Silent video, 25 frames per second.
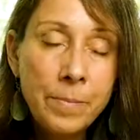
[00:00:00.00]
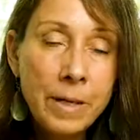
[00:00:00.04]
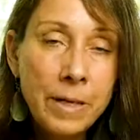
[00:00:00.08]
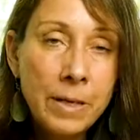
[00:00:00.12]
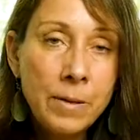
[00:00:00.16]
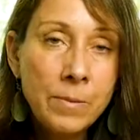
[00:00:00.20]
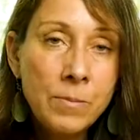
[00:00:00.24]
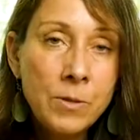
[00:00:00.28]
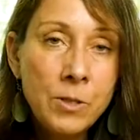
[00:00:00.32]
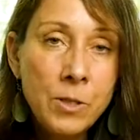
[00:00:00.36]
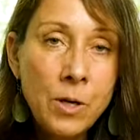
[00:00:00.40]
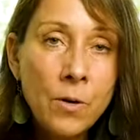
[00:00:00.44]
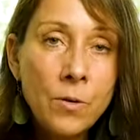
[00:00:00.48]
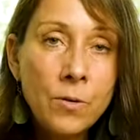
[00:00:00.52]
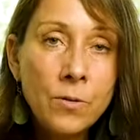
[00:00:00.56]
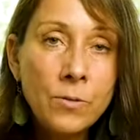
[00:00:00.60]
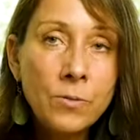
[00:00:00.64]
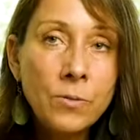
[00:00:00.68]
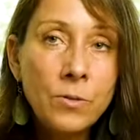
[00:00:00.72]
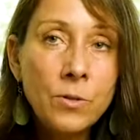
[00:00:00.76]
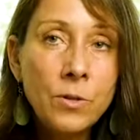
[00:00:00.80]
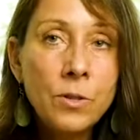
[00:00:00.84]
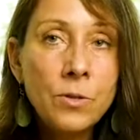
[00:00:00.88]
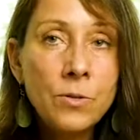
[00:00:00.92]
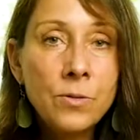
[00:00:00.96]
but
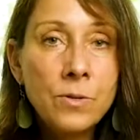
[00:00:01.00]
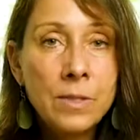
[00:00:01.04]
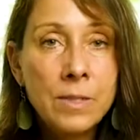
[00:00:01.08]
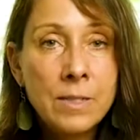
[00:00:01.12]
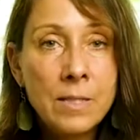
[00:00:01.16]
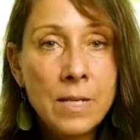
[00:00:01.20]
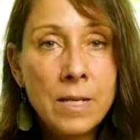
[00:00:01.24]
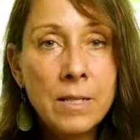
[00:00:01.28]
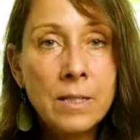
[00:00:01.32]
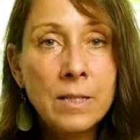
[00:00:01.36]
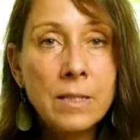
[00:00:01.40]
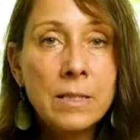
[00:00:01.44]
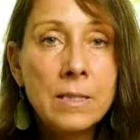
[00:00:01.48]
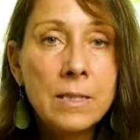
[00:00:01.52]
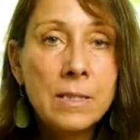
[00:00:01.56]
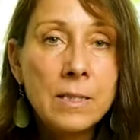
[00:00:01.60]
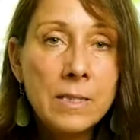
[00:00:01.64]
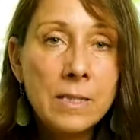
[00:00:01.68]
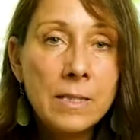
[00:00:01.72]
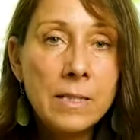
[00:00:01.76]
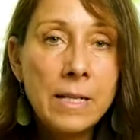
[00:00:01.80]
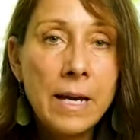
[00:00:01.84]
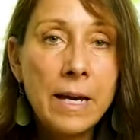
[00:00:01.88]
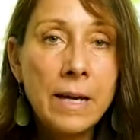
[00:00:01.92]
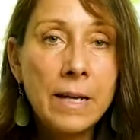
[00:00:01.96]
don't use sun
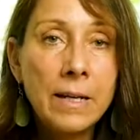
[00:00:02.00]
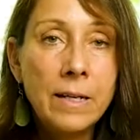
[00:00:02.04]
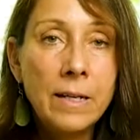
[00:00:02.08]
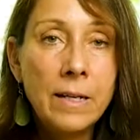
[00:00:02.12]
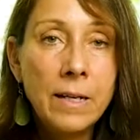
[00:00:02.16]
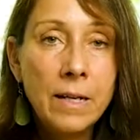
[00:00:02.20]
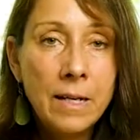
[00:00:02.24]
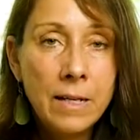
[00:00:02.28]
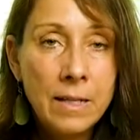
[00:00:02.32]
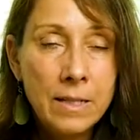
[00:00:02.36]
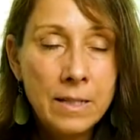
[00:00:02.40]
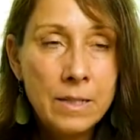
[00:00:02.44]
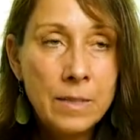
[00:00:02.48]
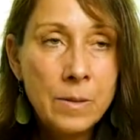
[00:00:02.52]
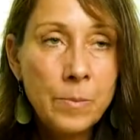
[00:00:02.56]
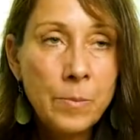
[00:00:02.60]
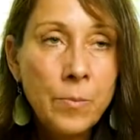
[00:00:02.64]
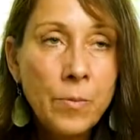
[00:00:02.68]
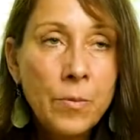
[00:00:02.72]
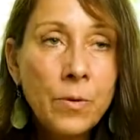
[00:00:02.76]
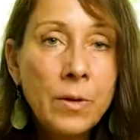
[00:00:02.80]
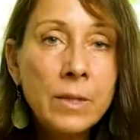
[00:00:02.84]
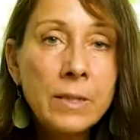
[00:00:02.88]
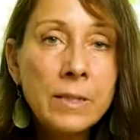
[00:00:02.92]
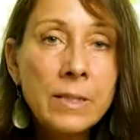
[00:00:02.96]
instead. It's
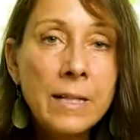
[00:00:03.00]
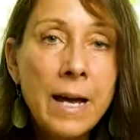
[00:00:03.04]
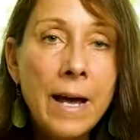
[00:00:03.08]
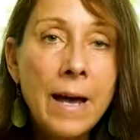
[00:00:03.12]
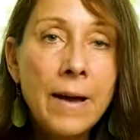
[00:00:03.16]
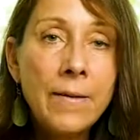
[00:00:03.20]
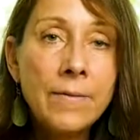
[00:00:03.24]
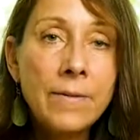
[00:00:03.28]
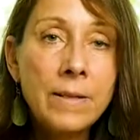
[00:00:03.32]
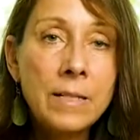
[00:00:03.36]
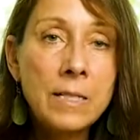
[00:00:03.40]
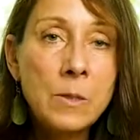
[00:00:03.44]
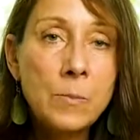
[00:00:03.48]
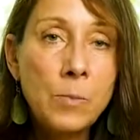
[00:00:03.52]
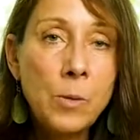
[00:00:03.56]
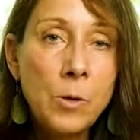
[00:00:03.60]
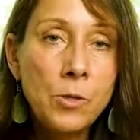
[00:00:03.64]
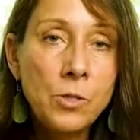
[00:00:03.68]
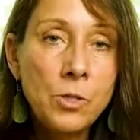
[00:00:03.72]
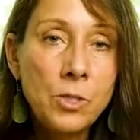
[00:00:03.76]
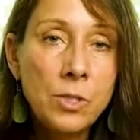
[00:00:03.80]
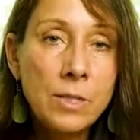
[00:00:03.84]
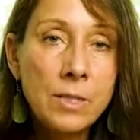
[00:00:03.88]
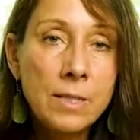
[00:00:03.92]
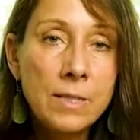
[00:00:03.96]
important to have
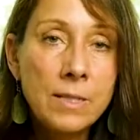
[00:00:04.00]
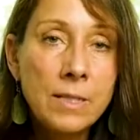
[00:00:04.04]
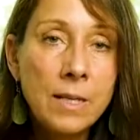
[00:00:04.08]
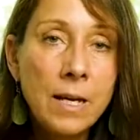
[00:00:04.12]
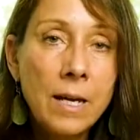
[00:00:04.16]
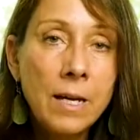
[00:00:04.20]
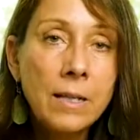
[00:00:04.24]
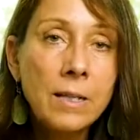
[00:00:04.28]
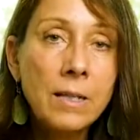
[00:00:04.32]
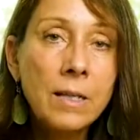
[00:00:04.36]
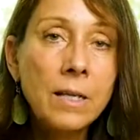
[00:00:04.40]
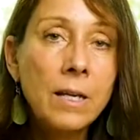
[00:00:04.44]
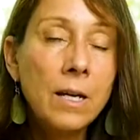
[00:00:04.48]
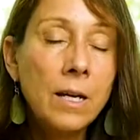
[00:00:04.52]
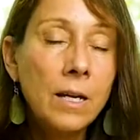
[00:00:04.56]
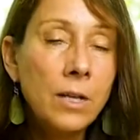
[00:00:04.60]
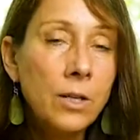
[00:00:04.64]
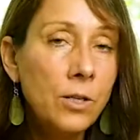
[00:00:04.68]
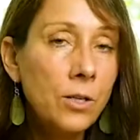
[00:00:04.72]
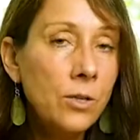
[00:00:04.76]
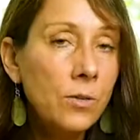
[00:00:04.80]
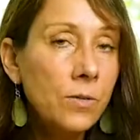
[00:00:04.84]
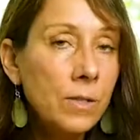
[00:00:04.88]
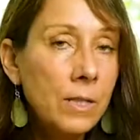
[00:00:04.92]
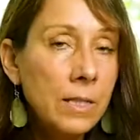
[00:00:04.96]
exposure to sun.
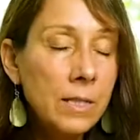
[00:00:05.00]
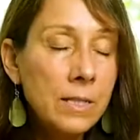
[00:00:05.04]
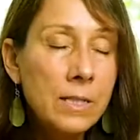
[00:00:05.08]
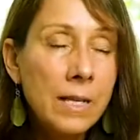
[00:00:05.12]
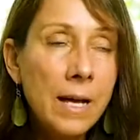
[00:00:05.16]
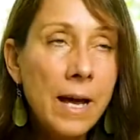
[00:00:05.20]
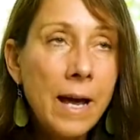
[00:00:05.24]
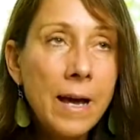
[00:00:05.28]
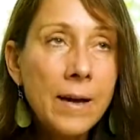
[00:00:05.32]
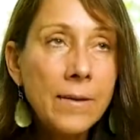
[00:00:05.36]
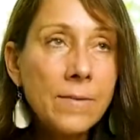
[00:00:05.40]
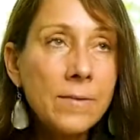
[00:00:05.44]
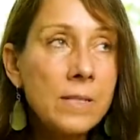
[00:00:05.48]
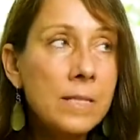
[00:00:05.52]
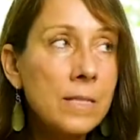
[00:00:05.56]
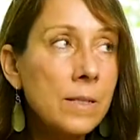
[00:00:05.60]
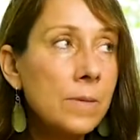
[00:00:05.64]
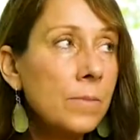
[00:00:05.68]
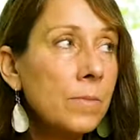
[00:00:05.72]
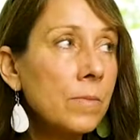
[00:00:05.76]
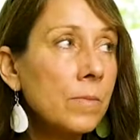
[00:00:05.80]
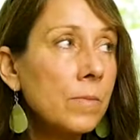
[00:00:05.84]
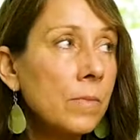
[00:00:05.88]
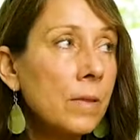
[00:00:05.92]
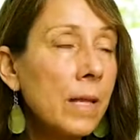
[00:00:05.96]
You need to have
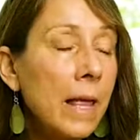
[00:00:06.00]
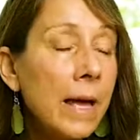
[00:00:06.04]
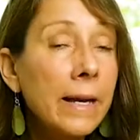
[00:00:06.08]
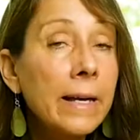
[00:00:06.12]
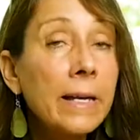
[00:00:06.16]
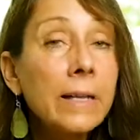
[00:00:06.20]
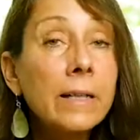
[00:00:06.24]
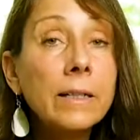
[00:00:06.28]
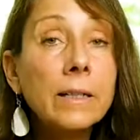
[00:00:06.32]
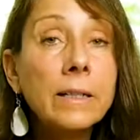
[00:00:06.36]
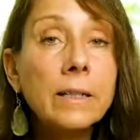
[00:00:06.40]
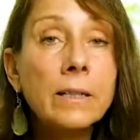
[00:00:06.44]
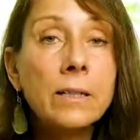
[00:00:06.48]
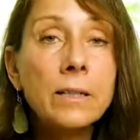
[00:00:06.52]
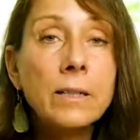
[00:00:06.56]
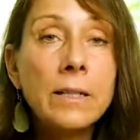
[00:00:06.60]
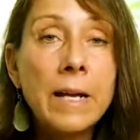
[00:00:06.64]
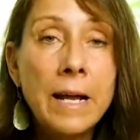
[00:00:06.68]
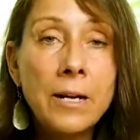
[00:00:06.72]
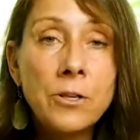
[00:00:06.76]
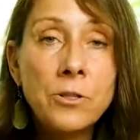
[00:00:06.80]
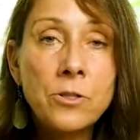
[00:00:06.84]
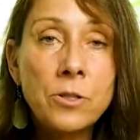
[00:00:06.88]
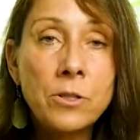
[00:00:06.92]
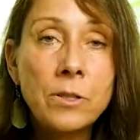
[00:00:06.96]
some
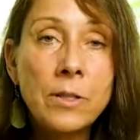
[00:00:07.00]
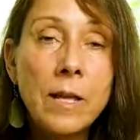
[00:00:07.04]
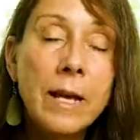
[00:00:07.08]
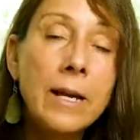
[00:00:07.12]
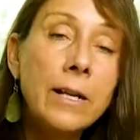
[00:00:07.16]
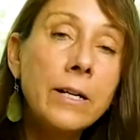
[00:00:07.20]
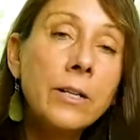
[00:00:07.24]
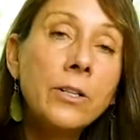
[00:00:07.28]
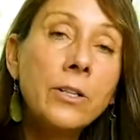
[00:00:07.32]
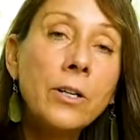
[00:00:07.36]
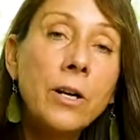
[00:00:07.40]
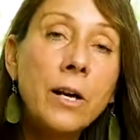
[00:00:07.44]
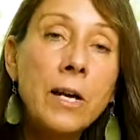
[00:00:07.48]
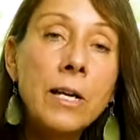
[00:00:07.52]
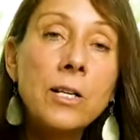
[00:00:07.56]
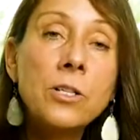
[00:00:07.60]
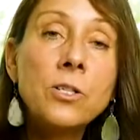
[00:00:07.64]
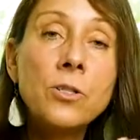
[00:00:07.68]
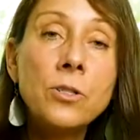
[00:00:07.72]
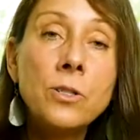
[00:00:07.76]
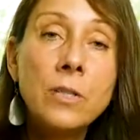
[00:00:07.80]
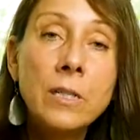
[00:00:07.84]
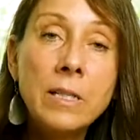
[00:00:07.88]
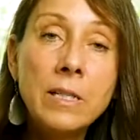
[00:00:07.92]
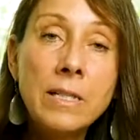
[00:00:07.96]
natural light in your
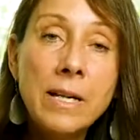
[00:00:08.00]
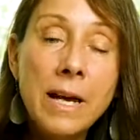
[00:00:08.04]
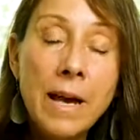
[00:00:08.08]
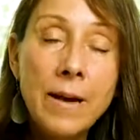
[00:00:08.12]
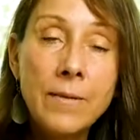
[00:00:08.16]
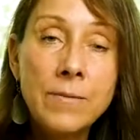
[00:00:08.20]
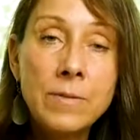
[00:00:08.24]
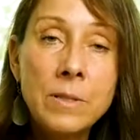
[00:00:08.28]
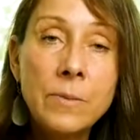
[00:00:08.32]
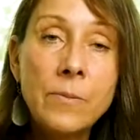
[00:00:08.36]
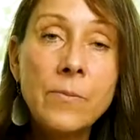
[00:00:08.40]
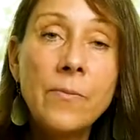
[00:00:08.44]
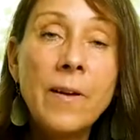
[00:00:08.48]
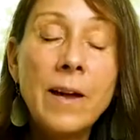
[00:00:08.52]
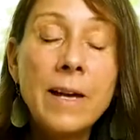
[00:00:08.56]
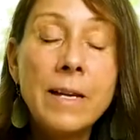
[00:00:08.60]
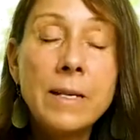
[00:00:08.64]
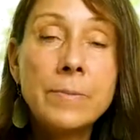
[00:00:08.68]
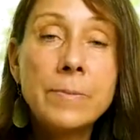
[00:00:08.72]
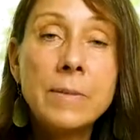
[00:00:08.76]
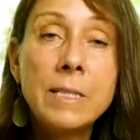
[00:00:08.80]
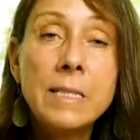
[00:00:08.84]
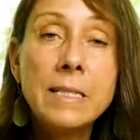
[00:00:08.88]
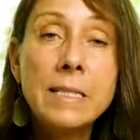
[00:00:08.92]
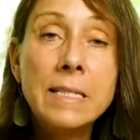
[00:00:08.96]
eyes. You need to have some
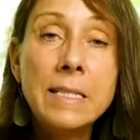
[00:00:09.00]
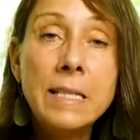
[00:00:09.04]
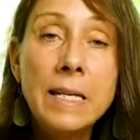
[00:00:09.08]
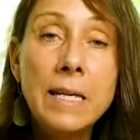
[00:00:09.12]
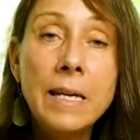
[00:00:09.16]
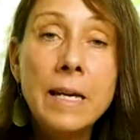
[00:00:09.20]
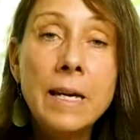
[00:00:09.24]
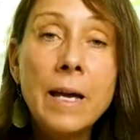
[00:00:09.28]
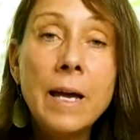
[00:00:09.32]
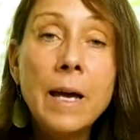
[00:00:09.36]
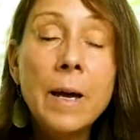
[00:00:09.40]
vitamin D,